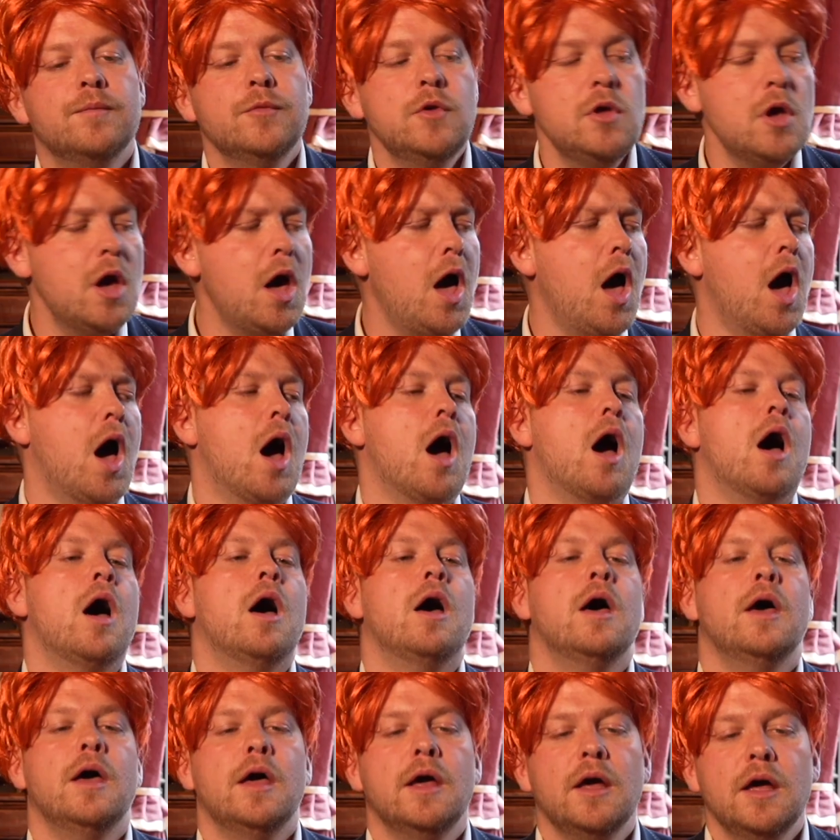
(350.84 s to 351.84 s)
Yeah.
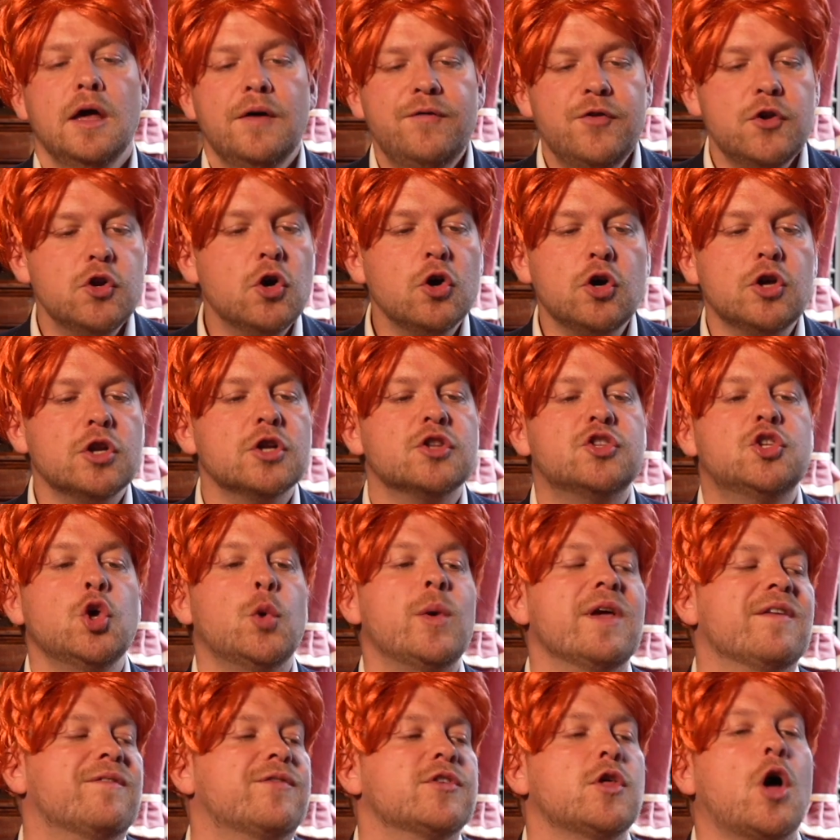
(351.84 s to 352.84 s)
If you're not going to do
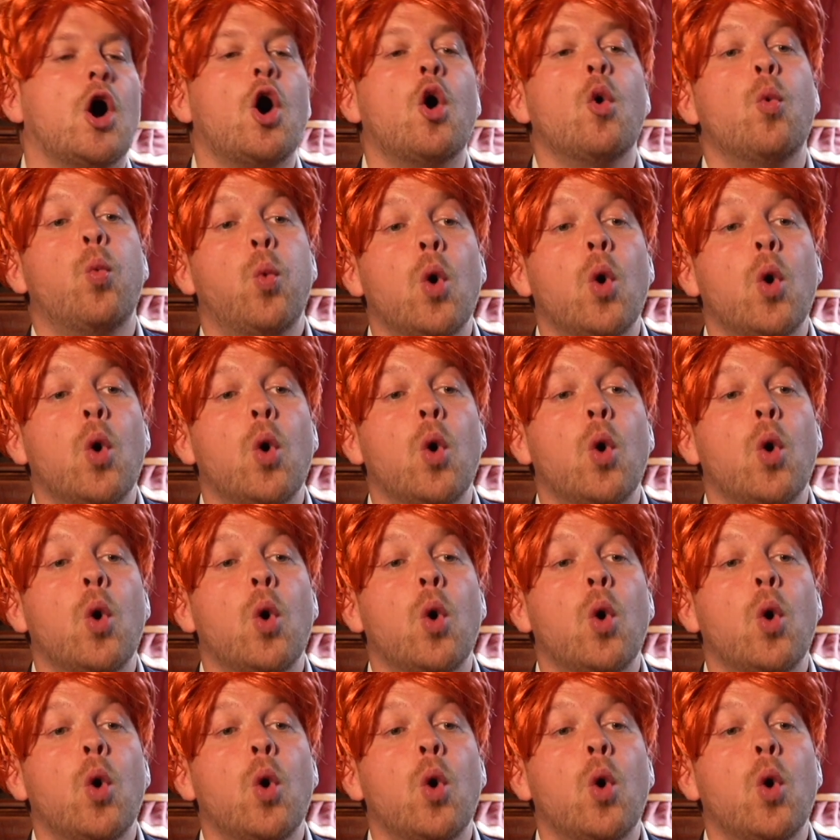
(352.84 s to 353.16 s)
it for the whole